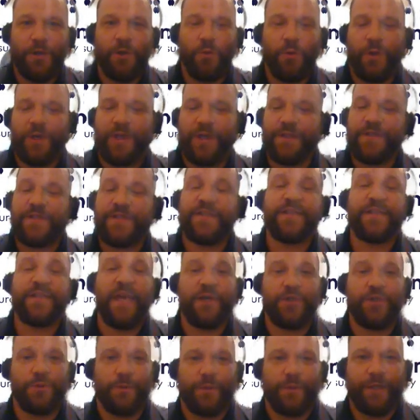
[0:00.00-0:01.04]
We can
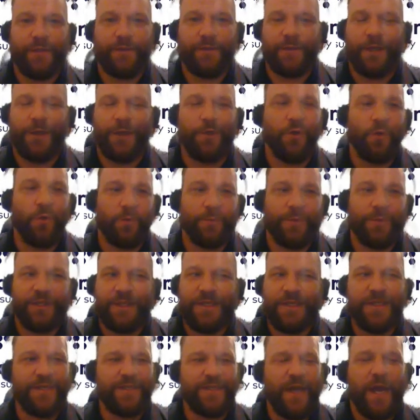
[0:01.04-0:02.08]
schedule it. And normally
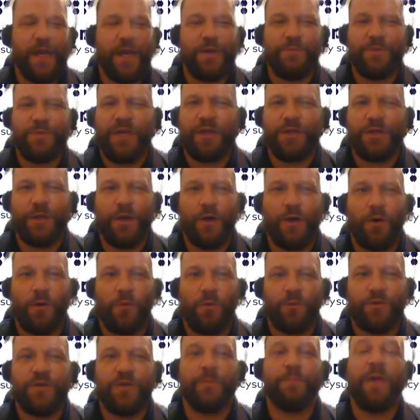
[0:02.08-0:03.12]
each item can go
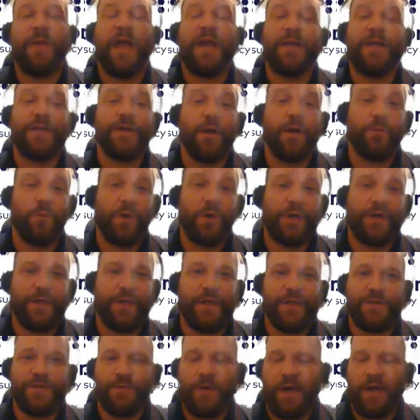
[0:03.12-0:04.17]
depending on what it
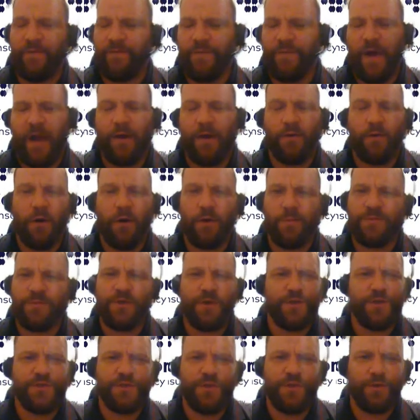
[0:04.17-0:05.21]
is, right? Firearms
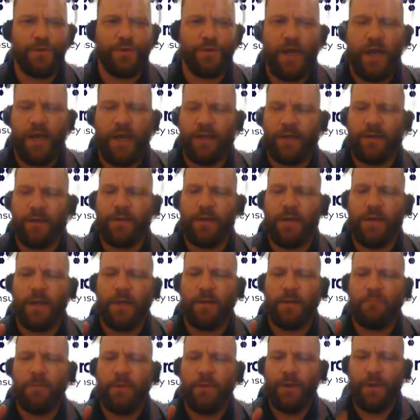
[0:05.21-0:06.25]
are a certain height.
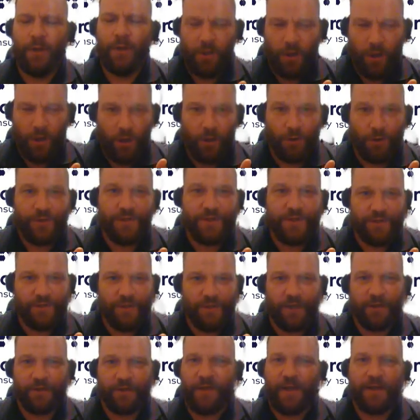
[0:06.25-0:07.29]
Um, arts
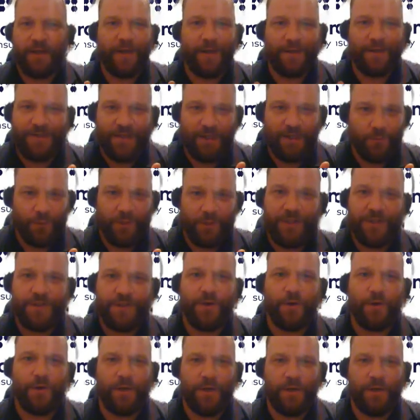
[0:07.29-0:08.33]
and like antiquities
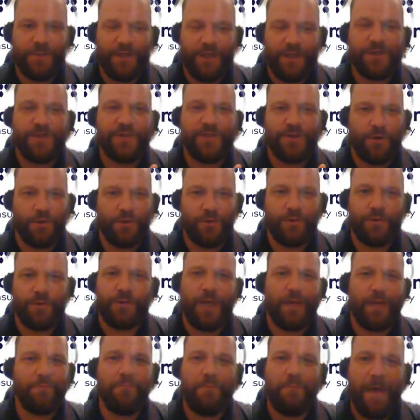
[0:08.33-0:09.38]
are going to be a certain
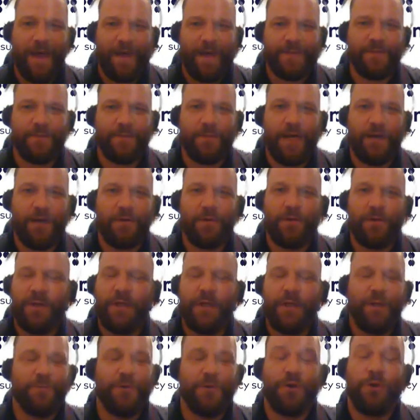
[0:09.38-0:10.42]
like max amount.
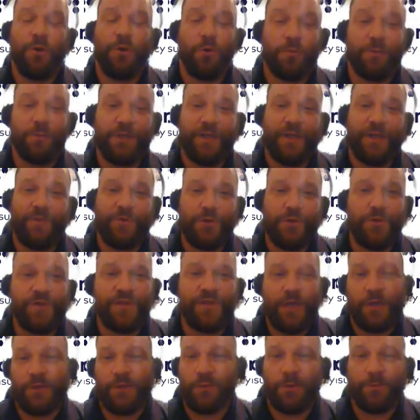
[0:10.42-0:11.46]
But normally if you
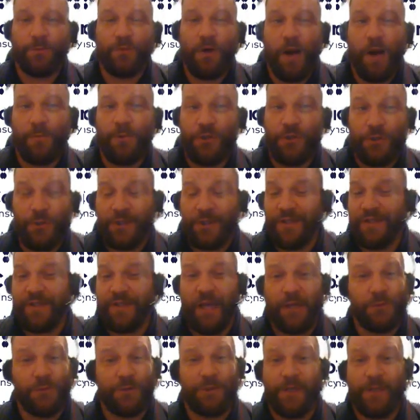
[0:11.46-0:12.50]
schedule a property, you can
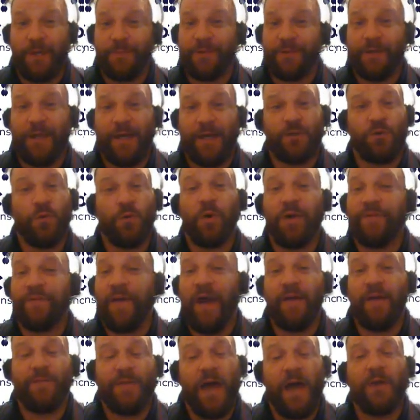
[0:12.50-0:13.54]
schedule it up to like
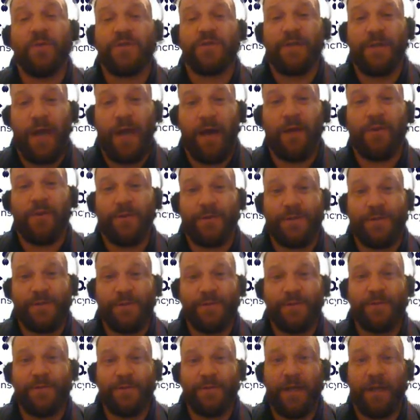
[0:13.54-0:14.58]
twenty-five thousand dollars,
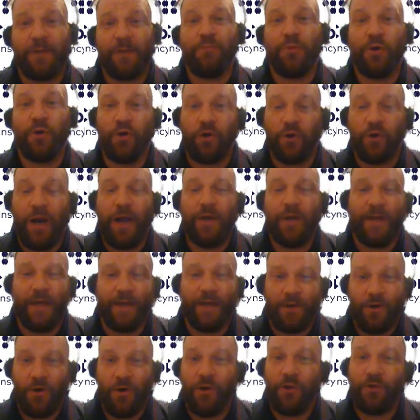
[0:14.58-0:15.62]
like per, like
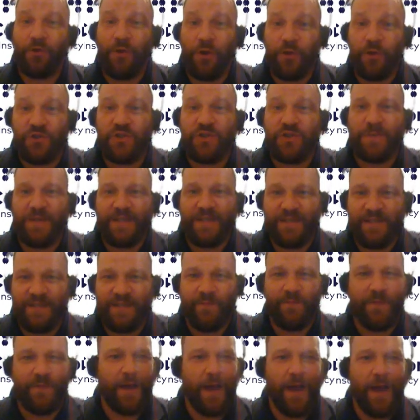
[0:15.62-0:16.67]
on those
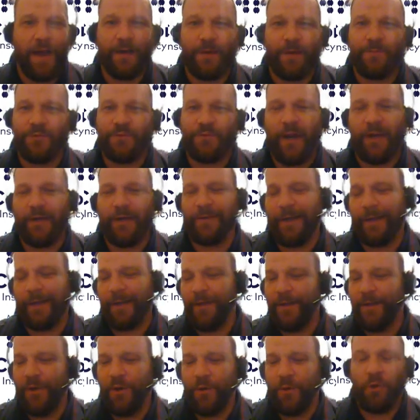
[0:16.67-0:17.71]
specific items, right? Like
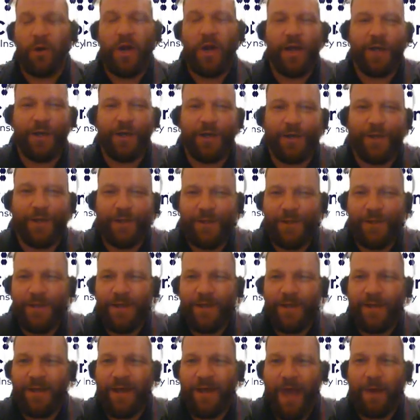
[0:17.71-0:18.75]
we're not going to
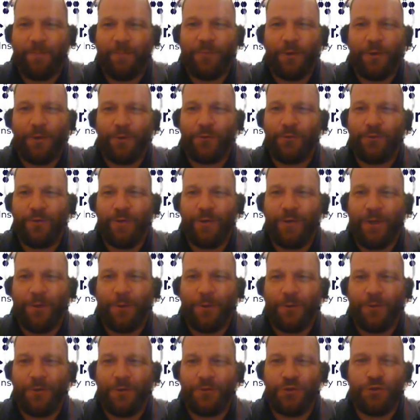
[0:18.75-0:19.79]
cap your, you know,
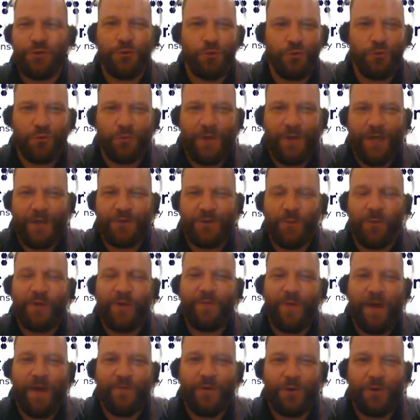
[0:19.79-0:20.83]
your jewelry at
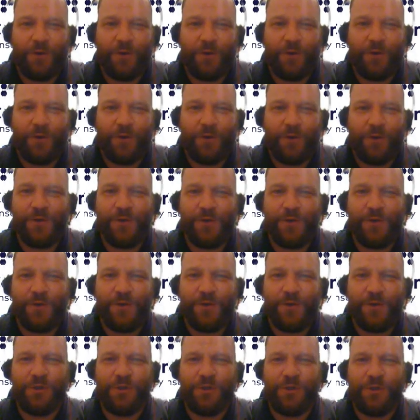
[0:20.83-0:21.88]
twenty-five hundred dollars, you know,
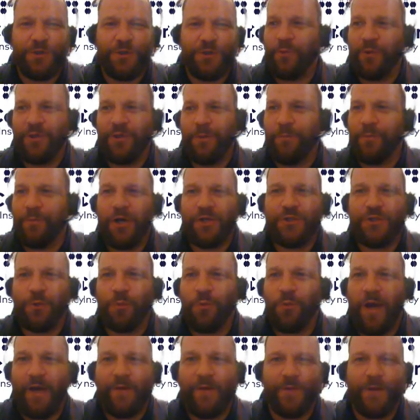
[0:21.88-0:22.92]
when you, when you bought your
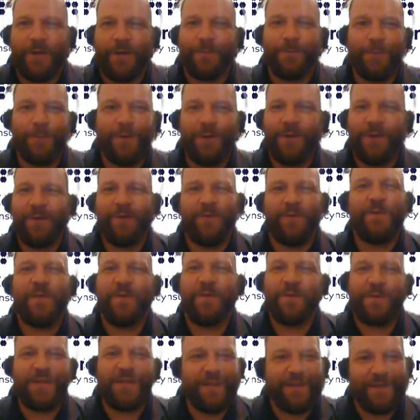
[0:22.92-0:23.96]
wife a
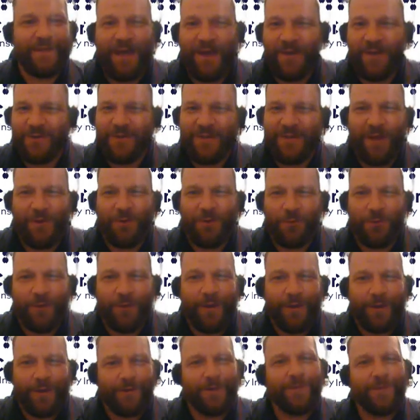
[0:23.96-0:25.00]
fifteen thousand dollar
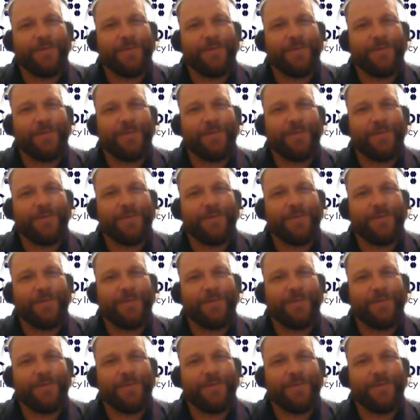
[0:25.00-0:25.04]
ring,